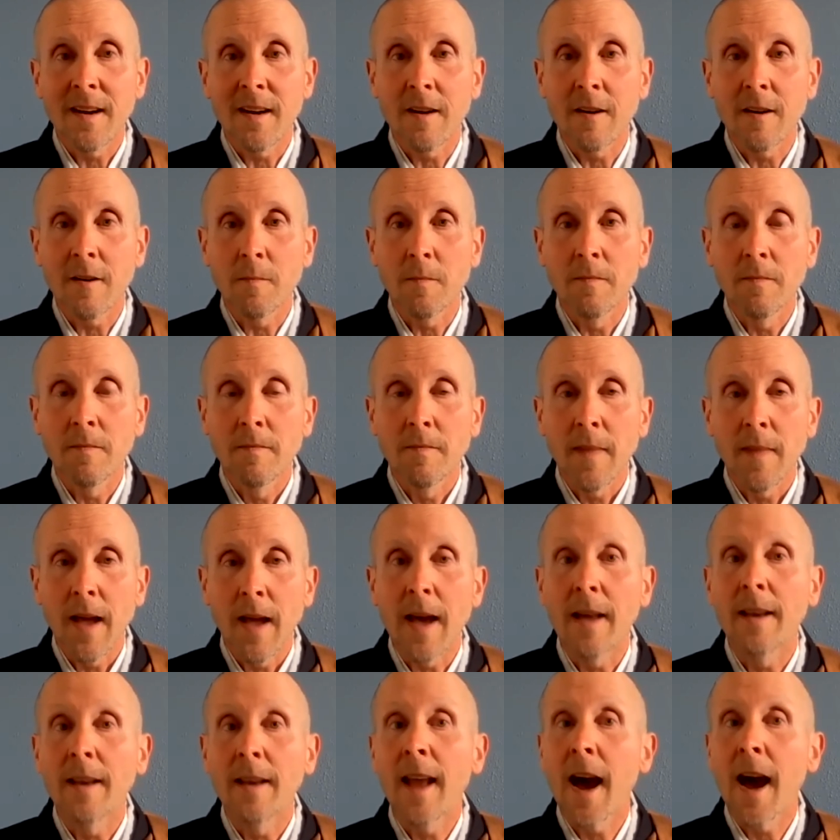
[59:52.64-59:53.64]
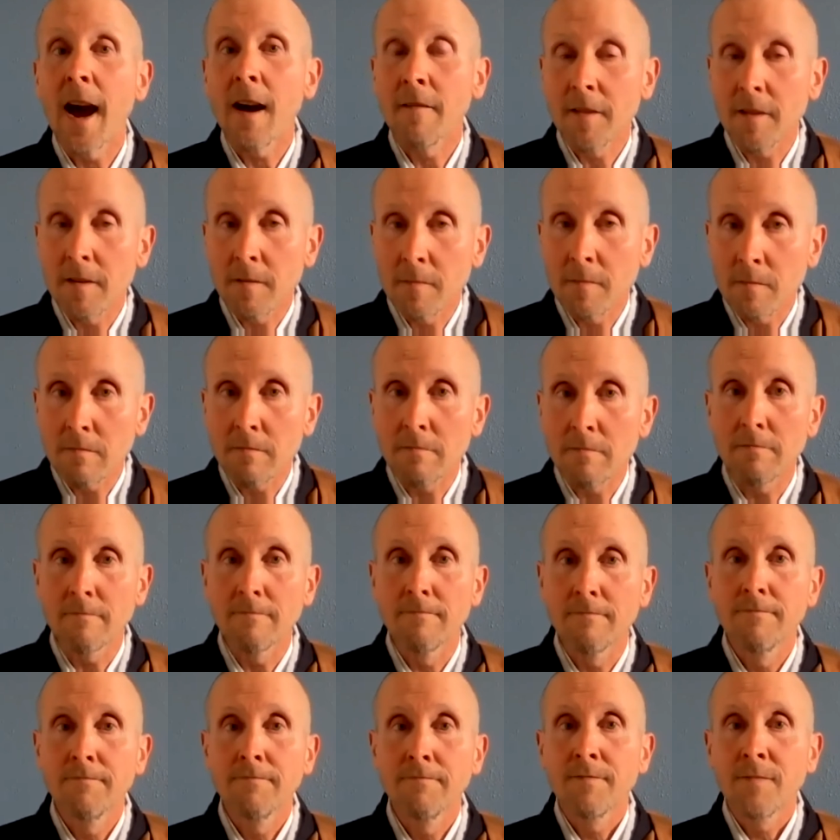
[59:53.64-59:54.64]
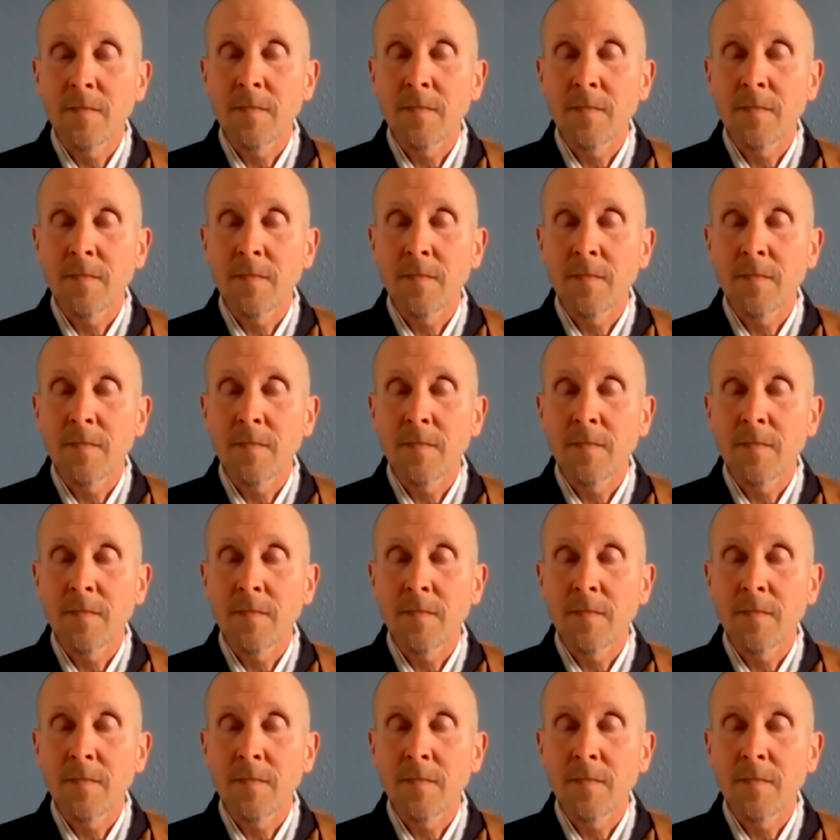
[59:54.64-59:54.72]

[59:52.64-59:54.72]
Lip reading: and have them